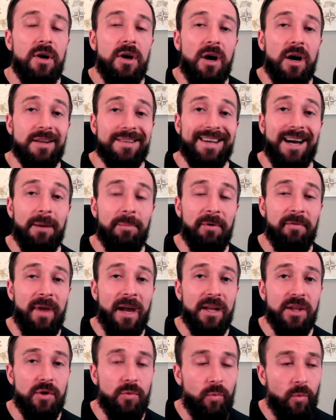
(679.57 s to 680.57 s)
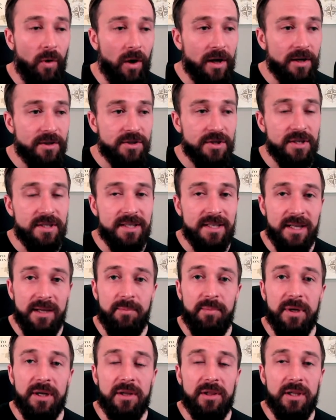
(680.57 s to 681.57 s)
On top of that, you want to
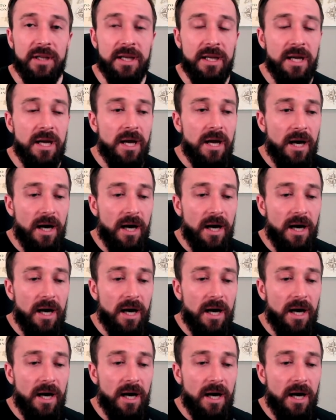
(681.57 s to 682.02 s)
typically